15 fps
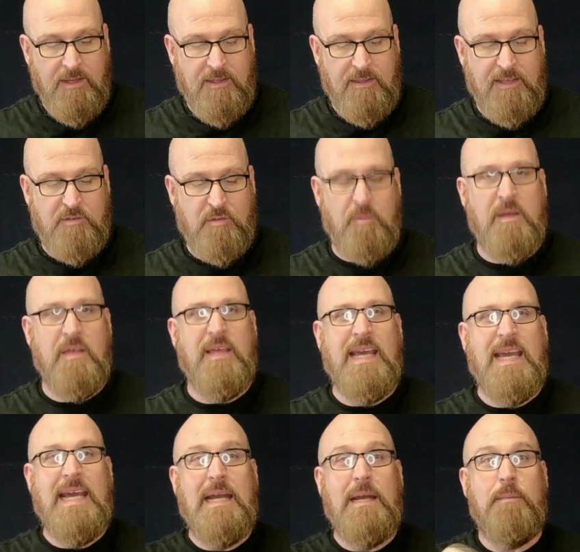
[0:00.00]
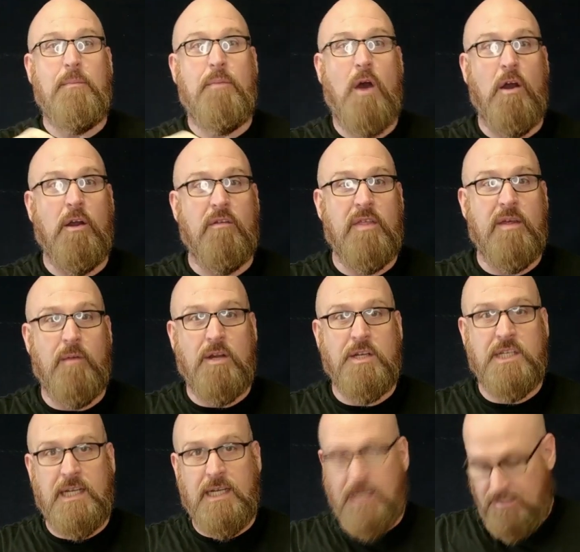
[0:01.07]
This would be the in part of the
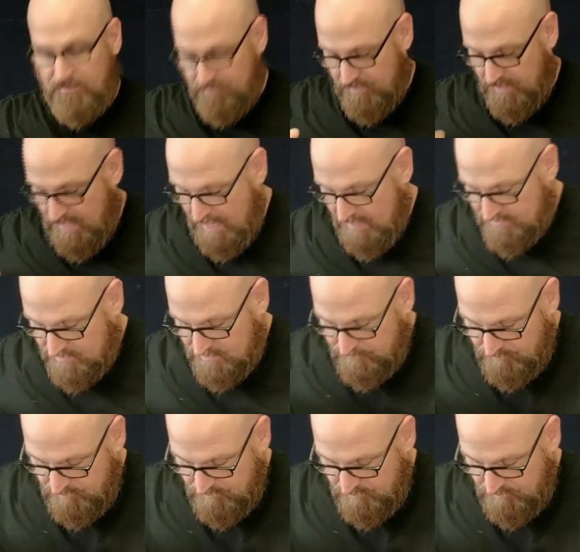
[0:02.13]
martini, yes.